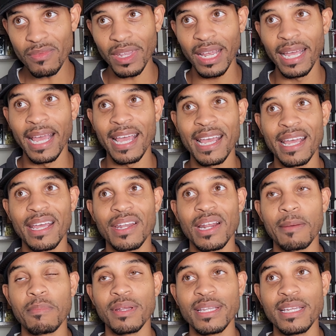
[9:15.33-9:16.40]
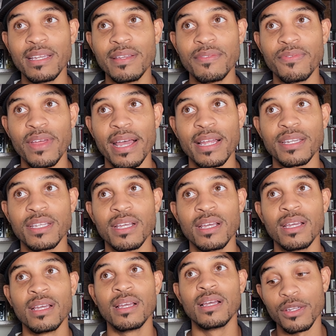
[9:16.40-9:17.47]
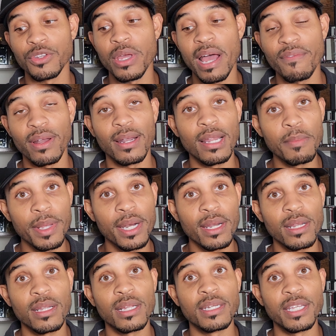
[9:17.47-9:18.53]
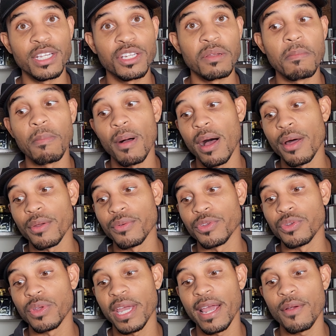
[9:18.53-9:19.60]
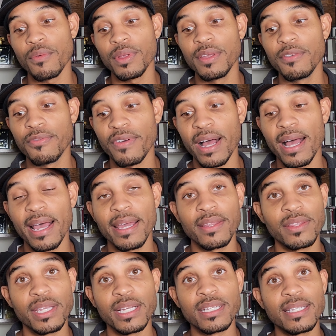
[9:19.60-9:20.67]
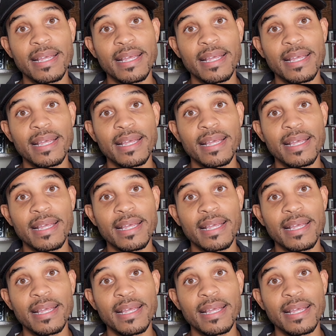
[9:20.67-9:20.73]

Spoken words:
and I believe that you have a limited edition bottle. You can't really find this